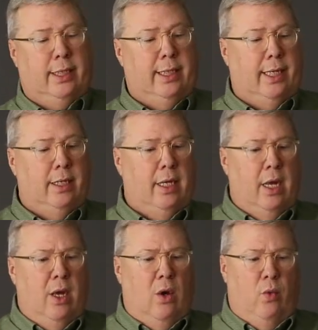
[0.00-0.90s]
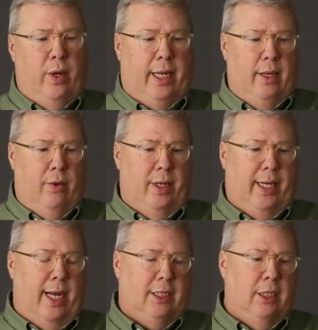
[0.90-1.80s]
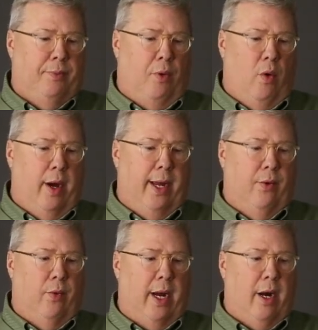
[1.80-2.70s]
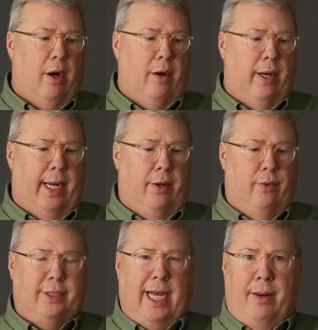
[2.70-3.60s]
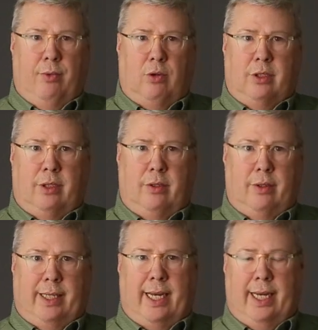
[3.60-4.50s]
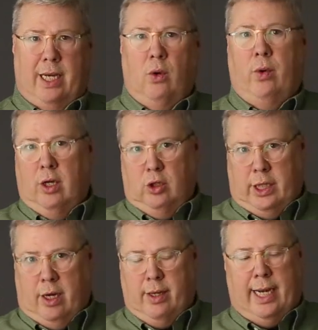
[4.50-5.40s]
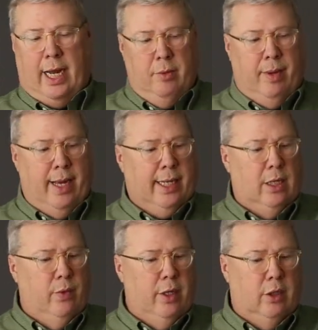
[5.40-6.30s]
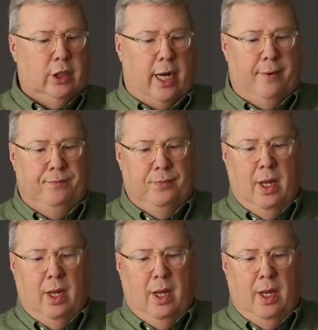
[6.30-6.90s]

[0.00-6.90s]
And then when he got to the point where he was able to get in a wheelchair, get out of the bed, get in a wheelchair,